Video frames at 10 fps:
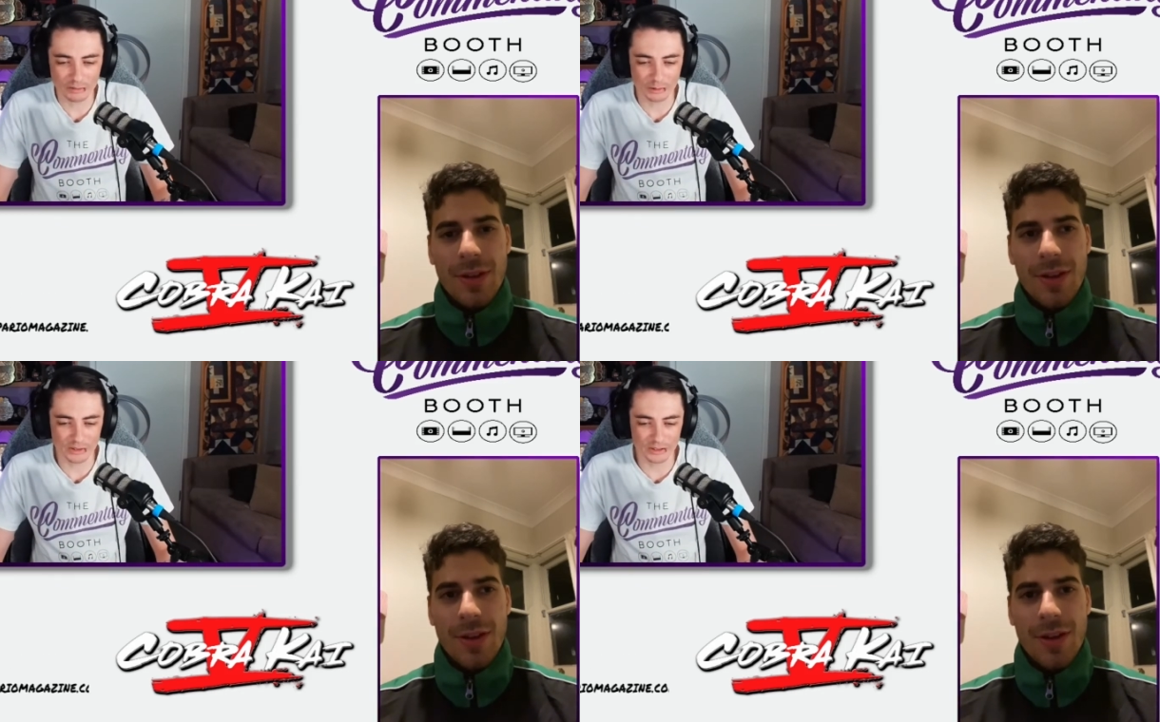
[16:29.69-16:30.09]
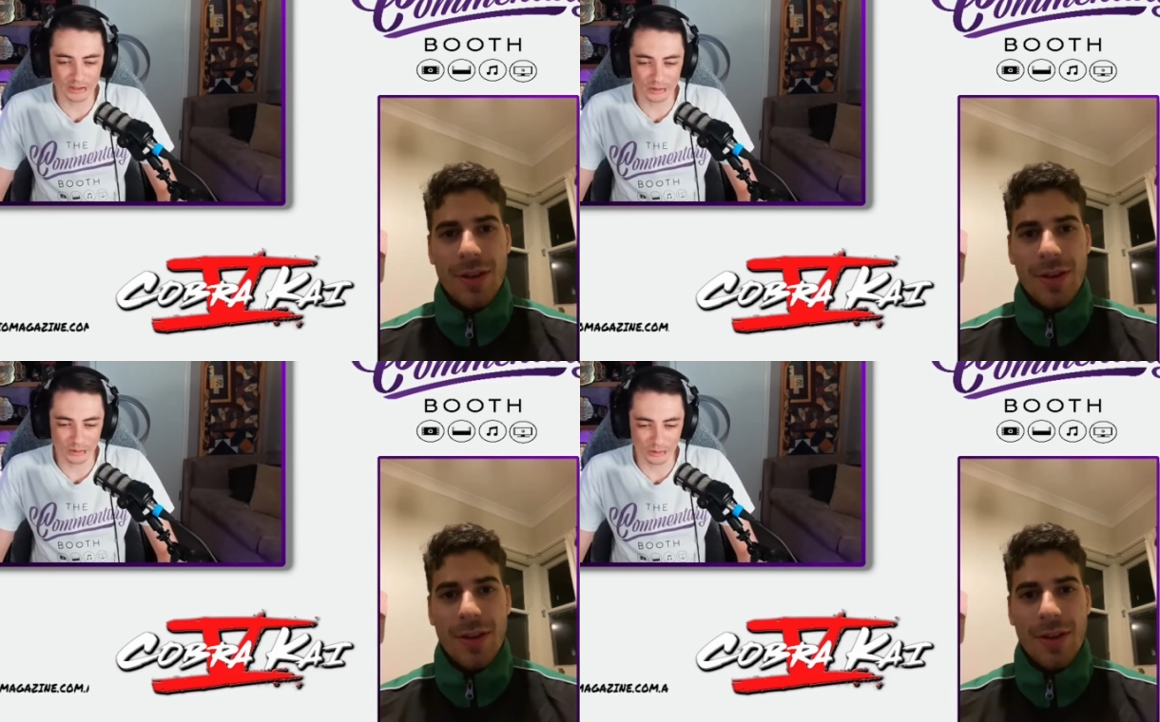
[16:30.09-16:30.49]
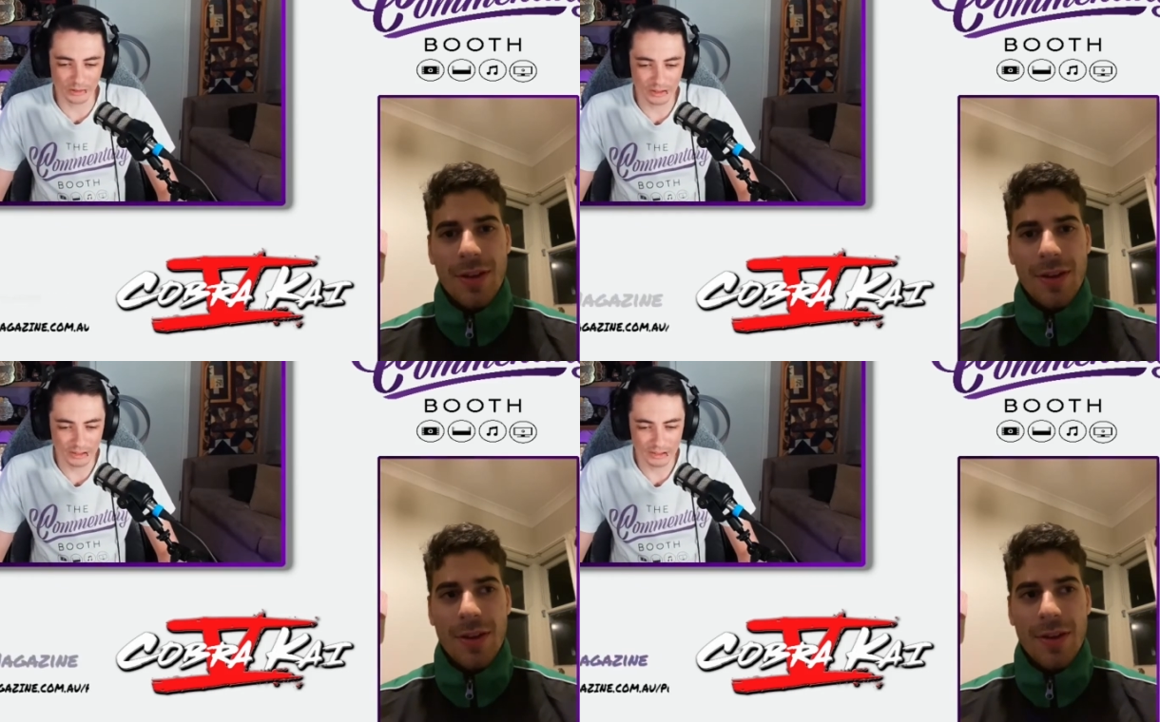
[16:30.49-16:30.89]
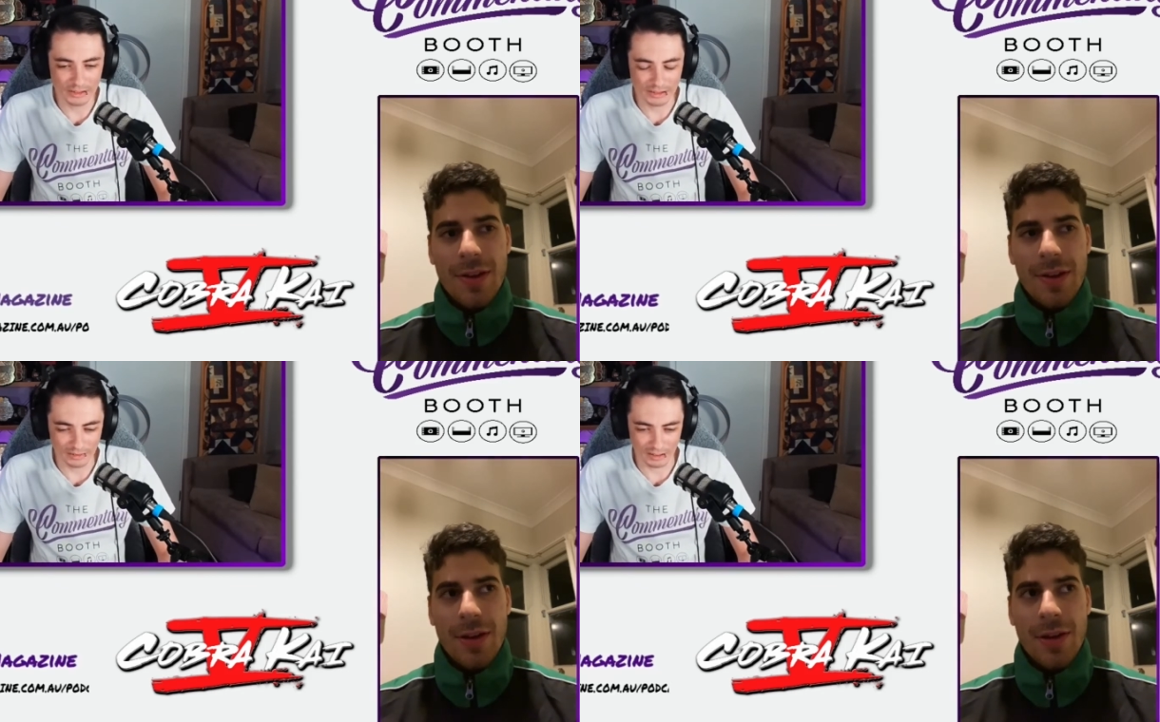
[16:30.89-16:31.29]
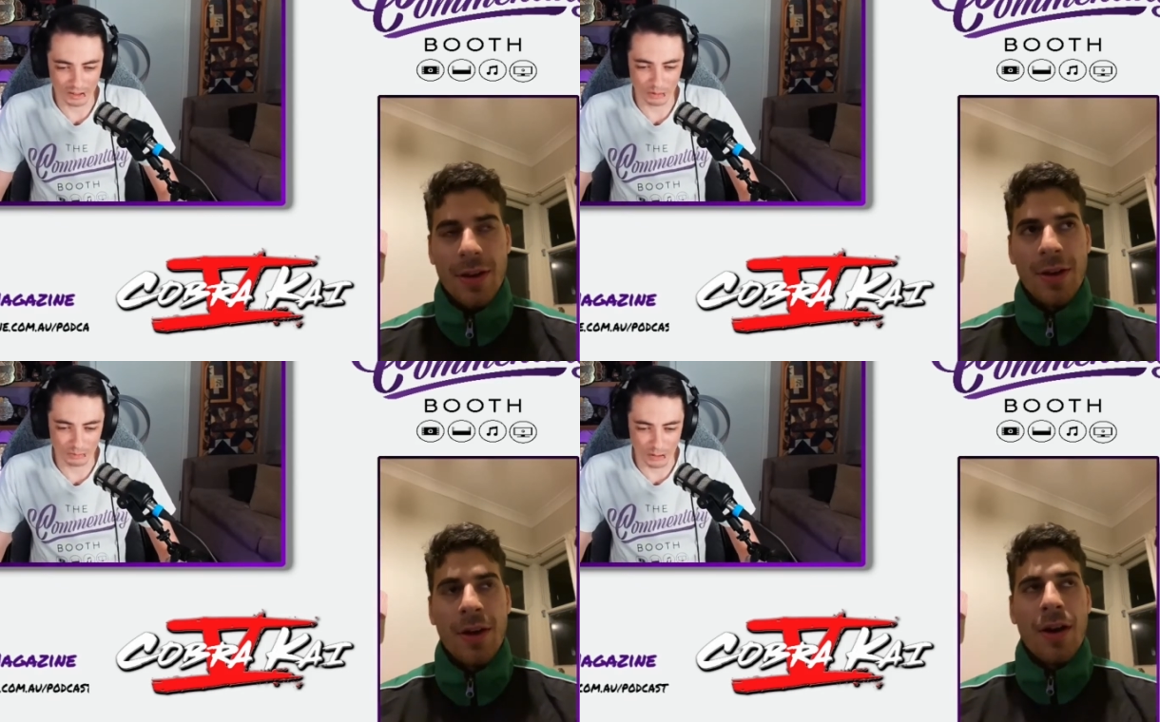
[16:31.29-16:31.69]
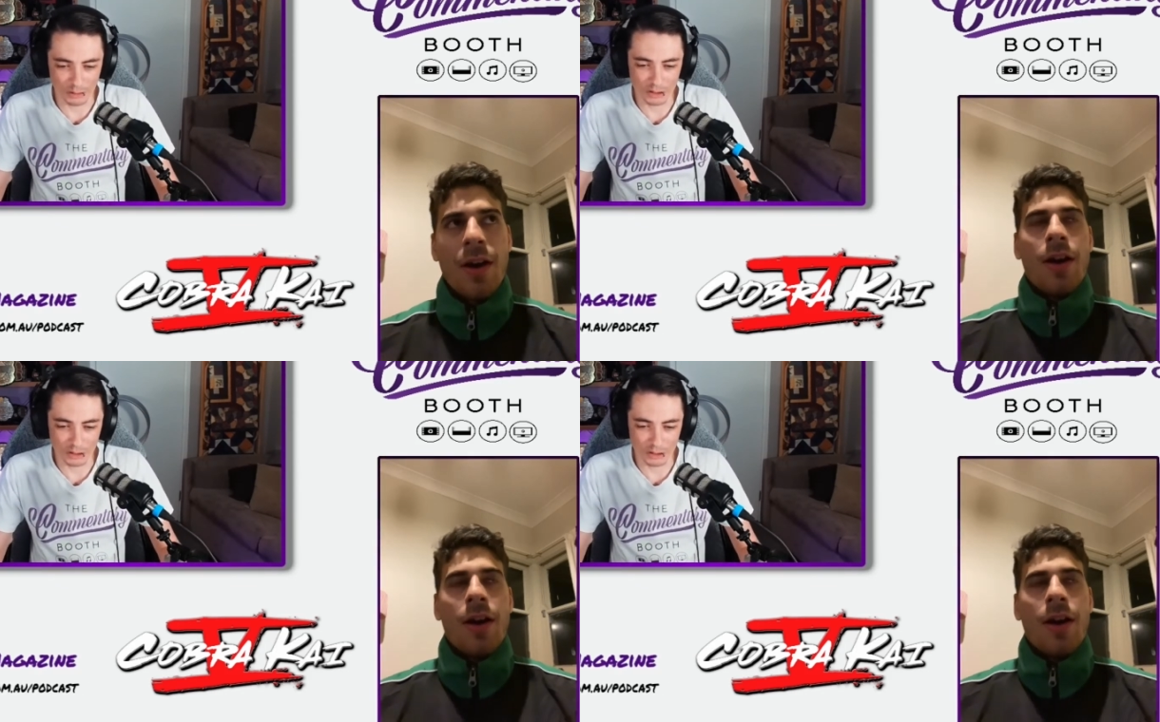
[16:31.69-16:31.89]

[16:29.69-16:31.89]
Speaker 1: influences, or is it going to be very